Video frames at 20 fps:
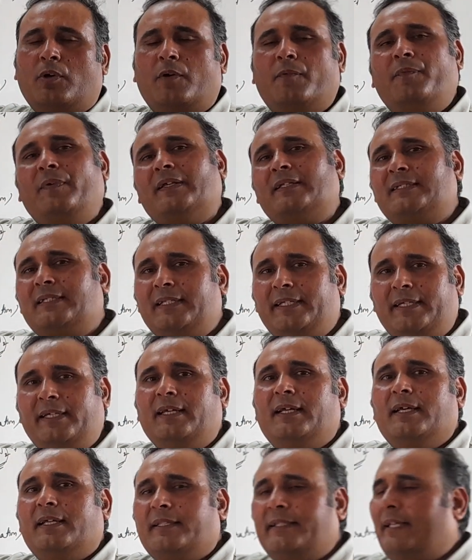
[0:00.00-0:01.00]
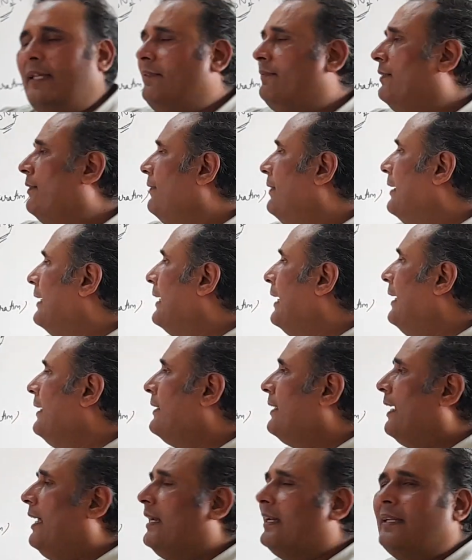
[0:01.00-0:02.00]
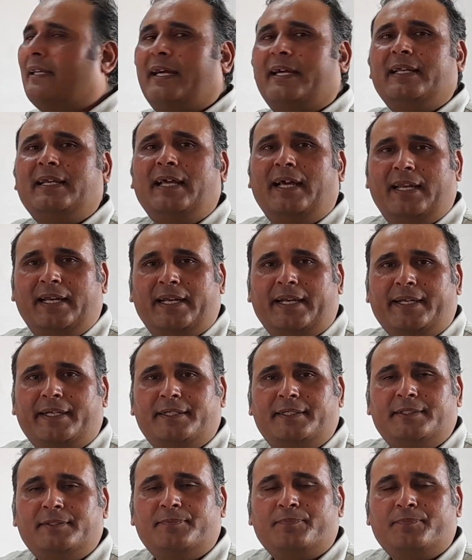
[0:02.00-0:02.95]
obviously then we will get alkyl halide.